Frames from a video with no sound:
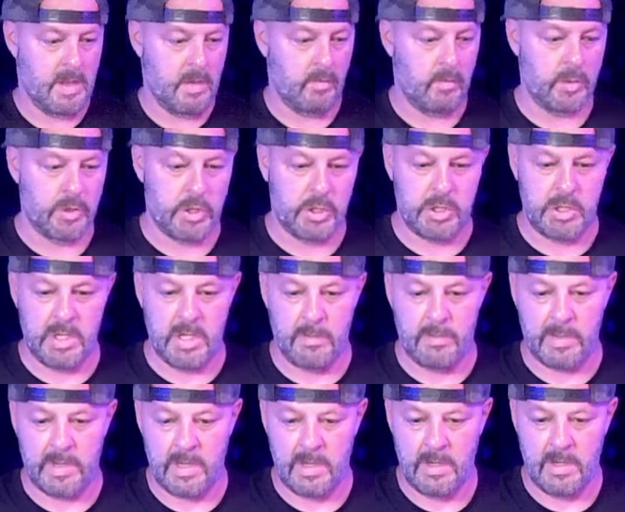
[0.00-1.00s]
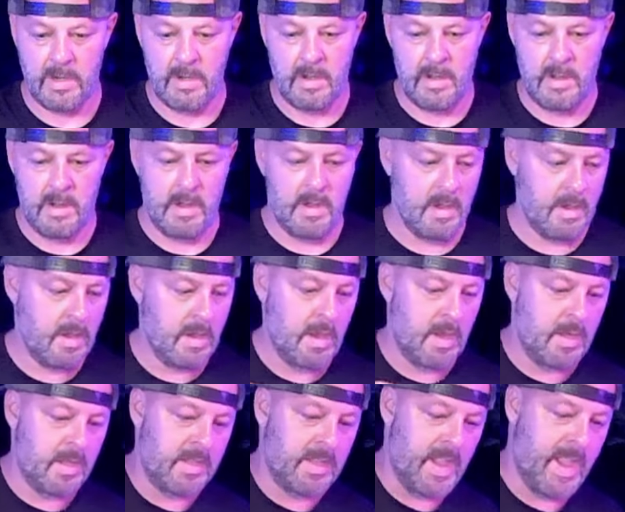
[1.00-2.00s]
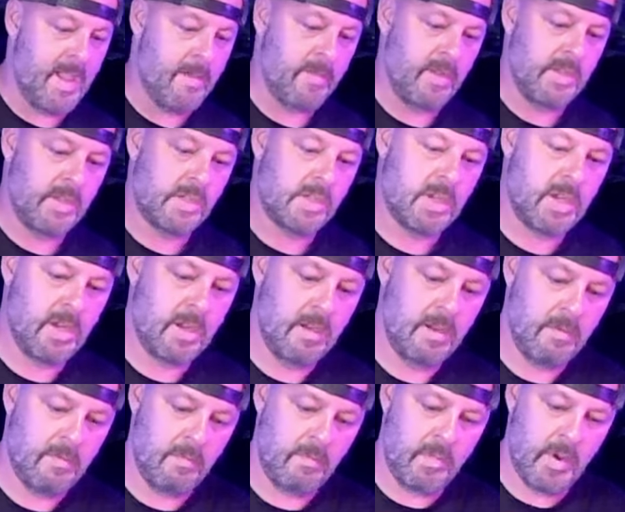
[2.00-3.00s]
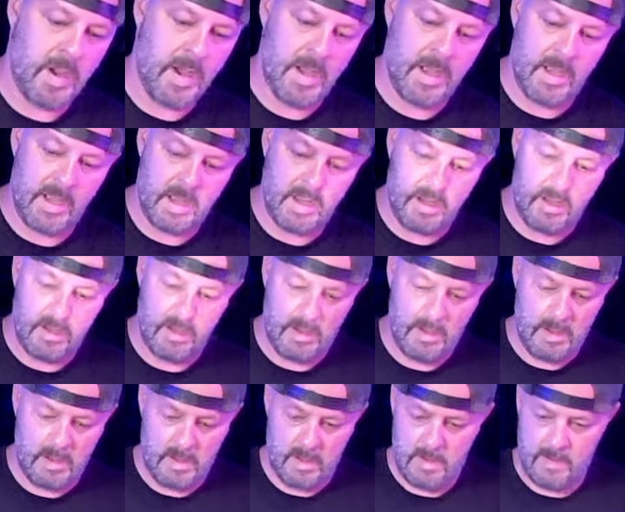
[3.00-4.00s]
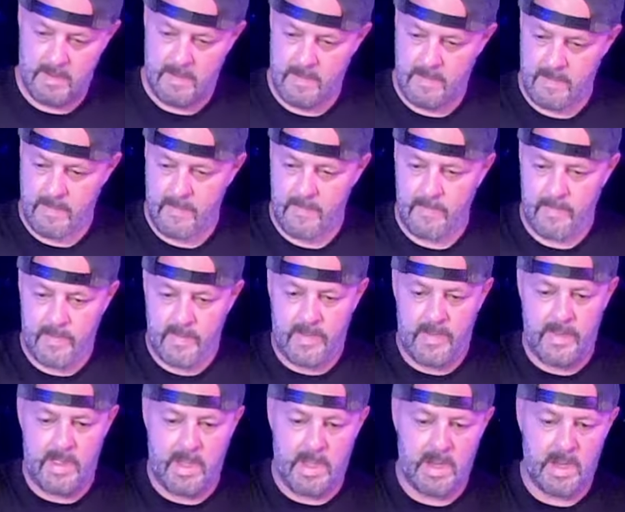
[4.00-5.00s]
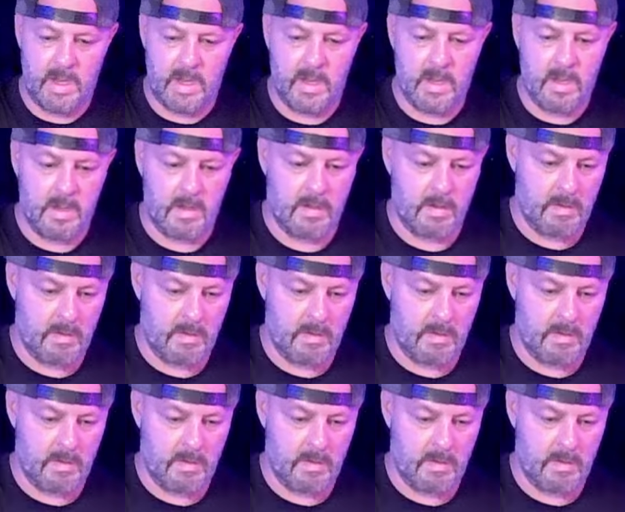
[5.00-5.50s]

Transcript: that it was shipped and damaged by the